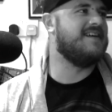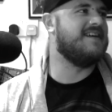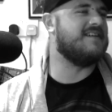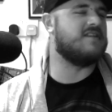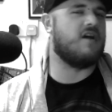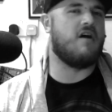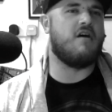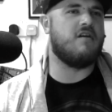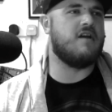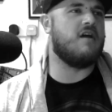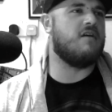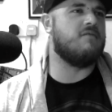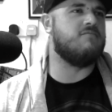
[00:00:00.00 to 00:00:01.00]
It's like, oh
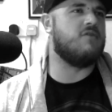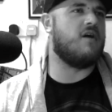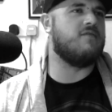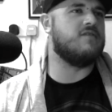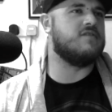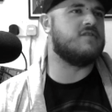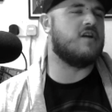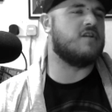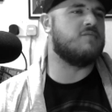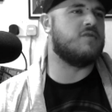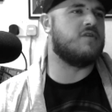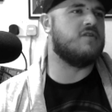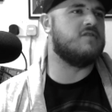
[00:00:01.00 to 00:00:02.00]
yeah, I'm not having sex
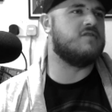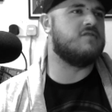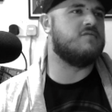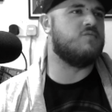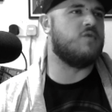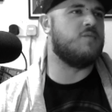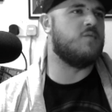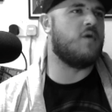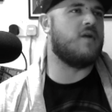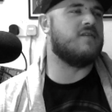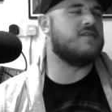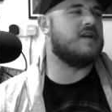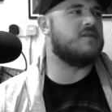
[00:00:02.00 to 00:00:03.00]
because women won't
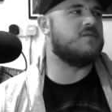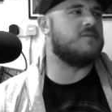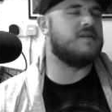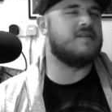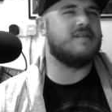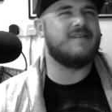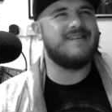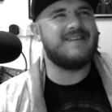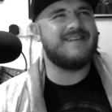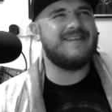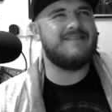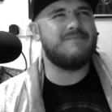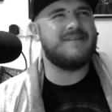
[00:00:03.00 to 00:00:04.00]
have sex with me. It's like,
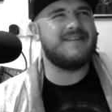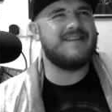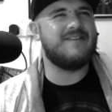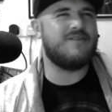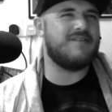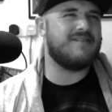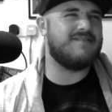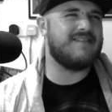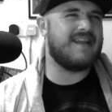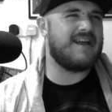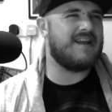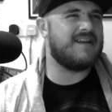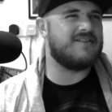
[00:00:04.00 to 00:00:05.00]
but they're not
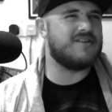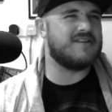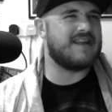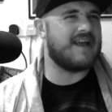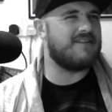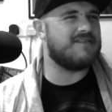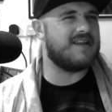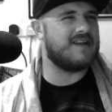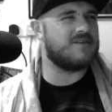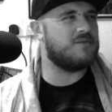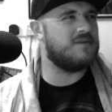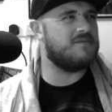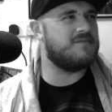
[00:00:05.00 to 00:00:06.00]
there just to have
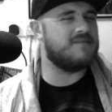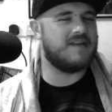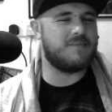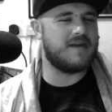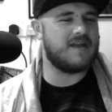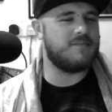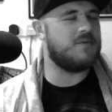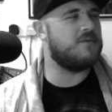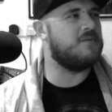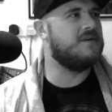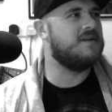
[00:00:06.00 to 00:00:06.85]
sex with their people.